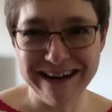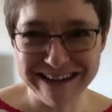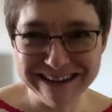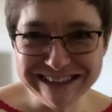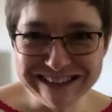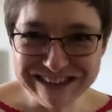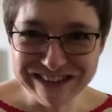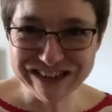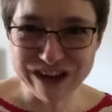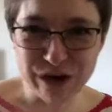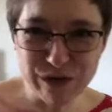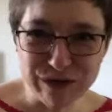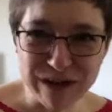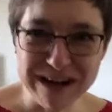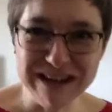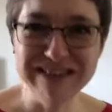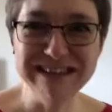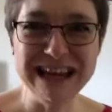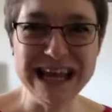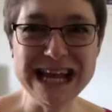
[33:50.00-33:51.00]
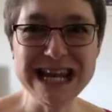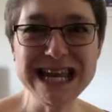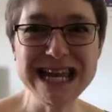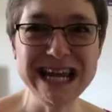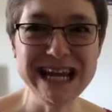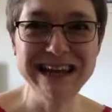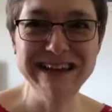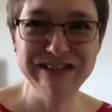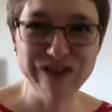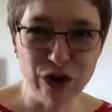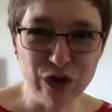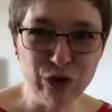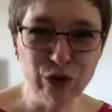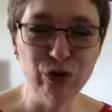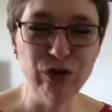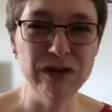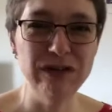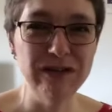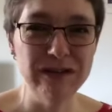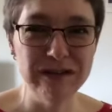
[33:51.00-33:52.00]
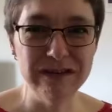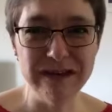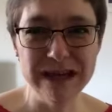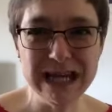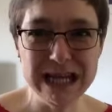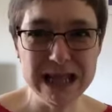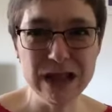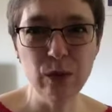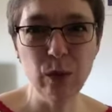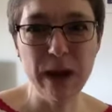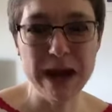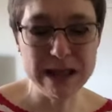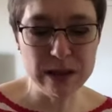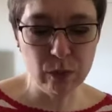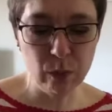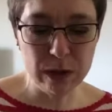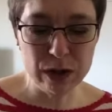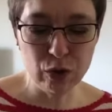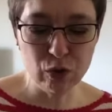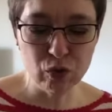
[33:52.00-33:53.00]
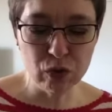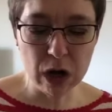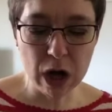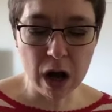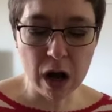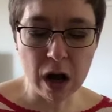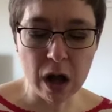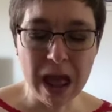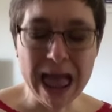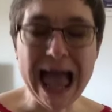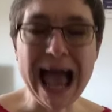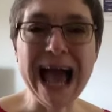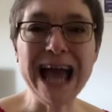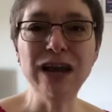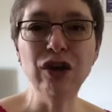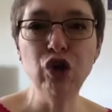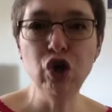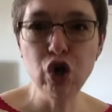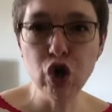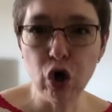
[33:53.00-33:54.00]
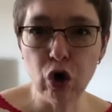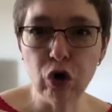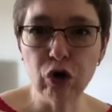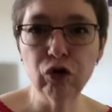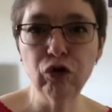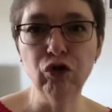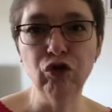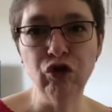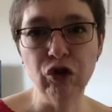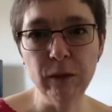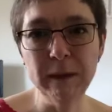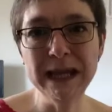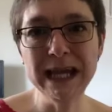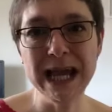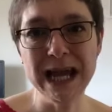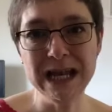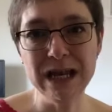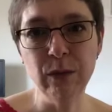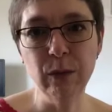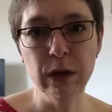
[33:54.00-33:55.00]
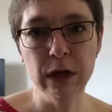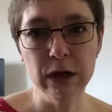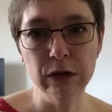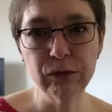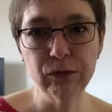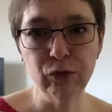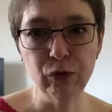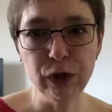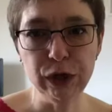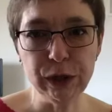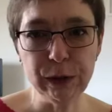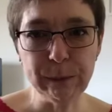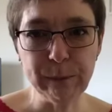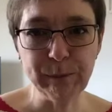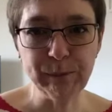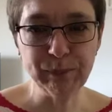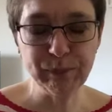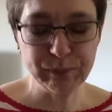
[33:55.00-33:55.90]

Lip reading: self-isolating, social distancing in the way that we all are, and not doing any work for you.